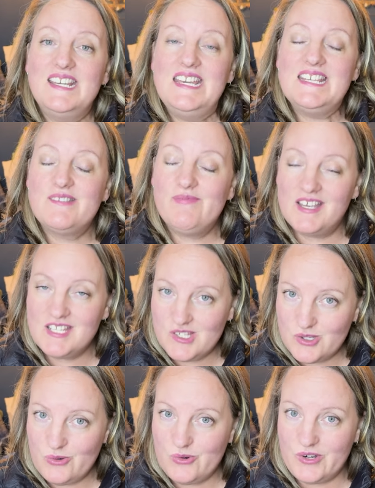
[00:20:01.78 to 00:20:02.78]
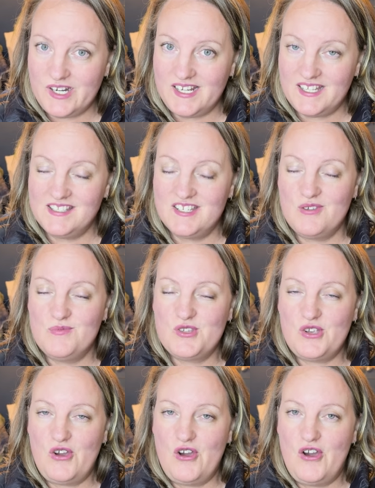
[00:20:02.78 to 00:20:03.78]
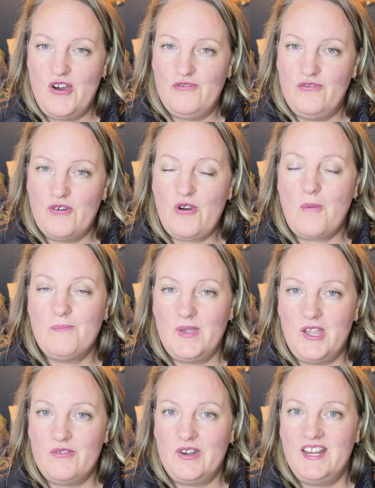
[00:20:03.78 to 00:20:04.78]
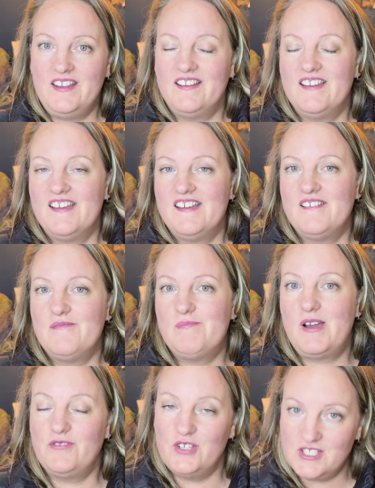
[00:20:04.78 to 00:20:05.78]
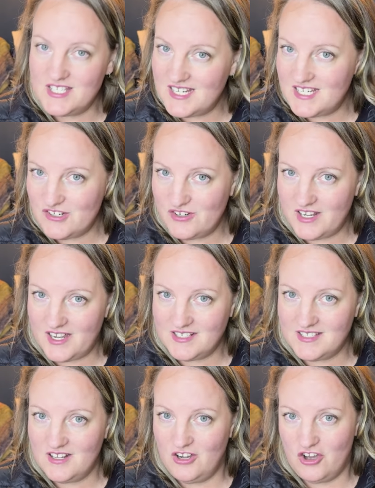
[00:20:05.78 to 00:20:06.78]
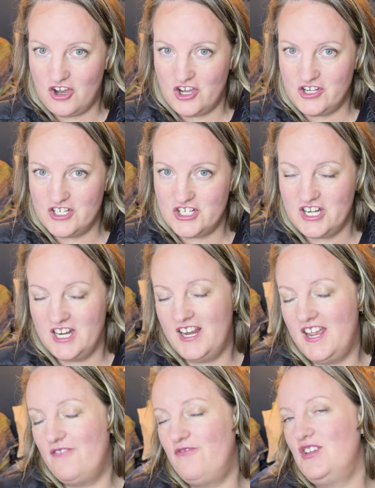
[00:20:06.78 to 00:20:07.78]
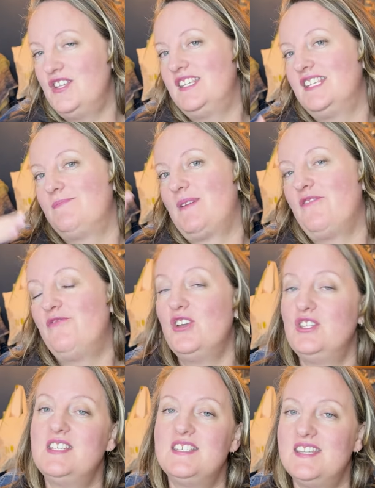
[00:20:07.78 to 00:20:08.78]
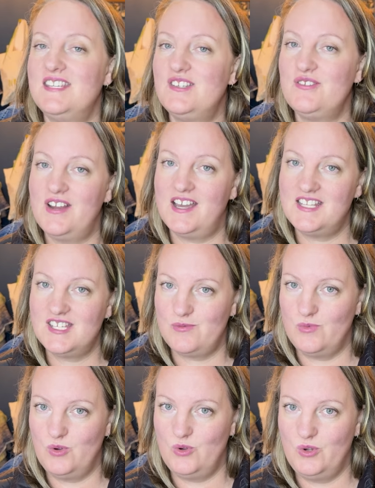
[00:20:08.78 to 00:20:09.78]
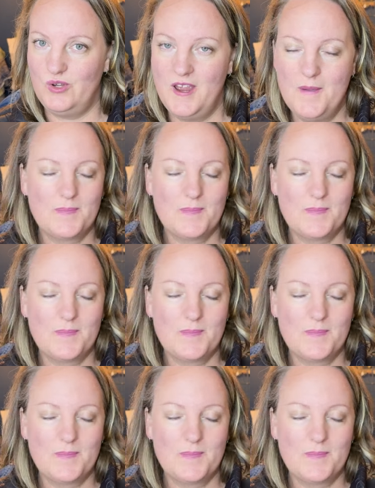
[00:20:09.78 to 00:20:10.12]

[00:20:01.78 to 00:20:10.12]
is my story in terms of comparing my Vertices Unite Large versus my Vertices Unite Small,